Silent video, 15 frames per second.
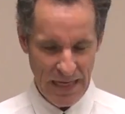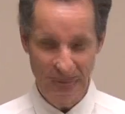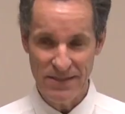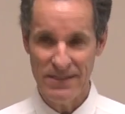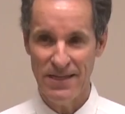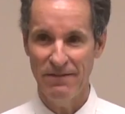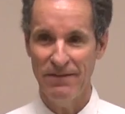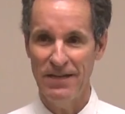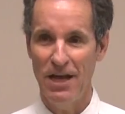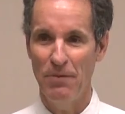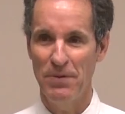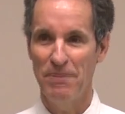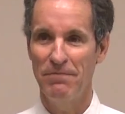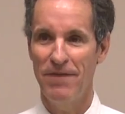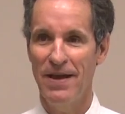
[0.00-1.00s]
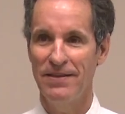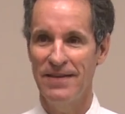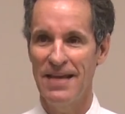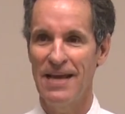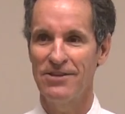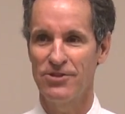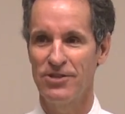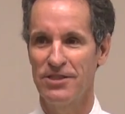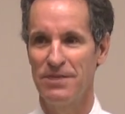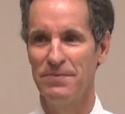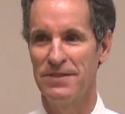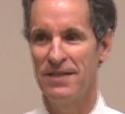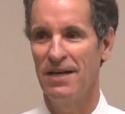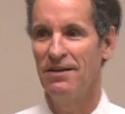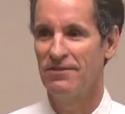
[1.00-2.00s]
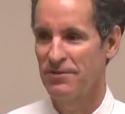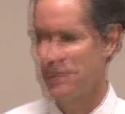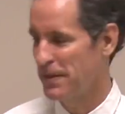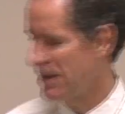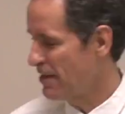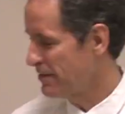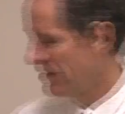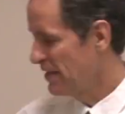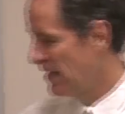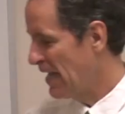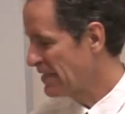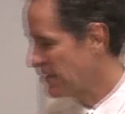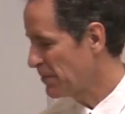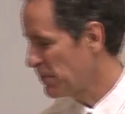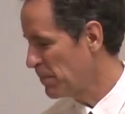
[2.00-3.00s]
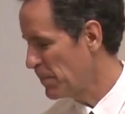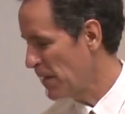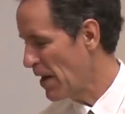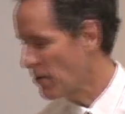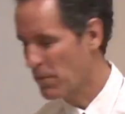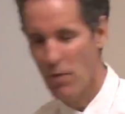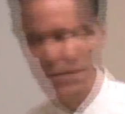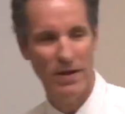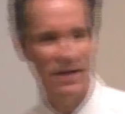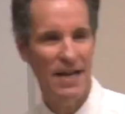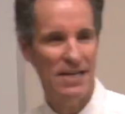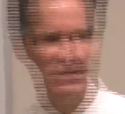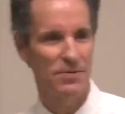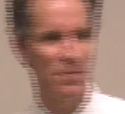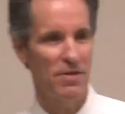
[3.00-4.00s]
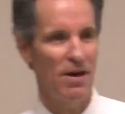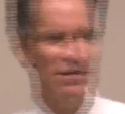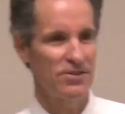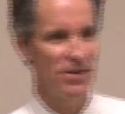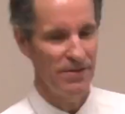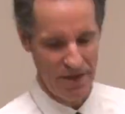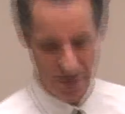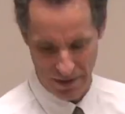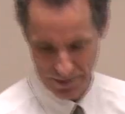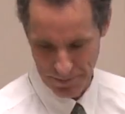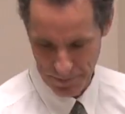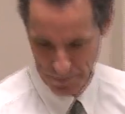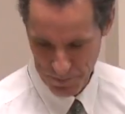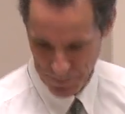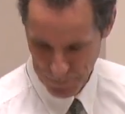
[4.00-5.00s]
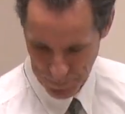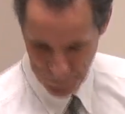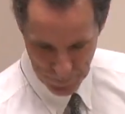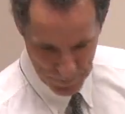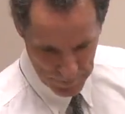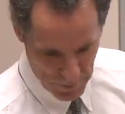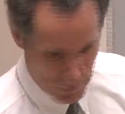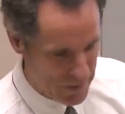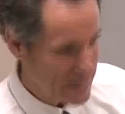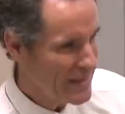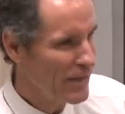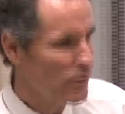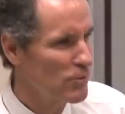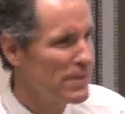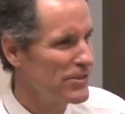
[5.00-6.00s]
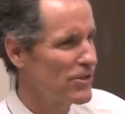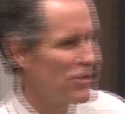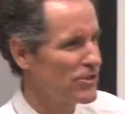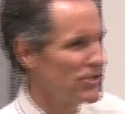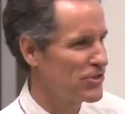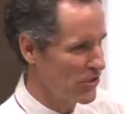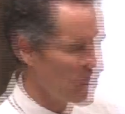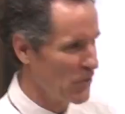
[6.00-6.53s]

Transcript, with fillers: And seven, help them find the answers themselves. But that's a PowerPoint and has some thoughts on there. But what do you think research has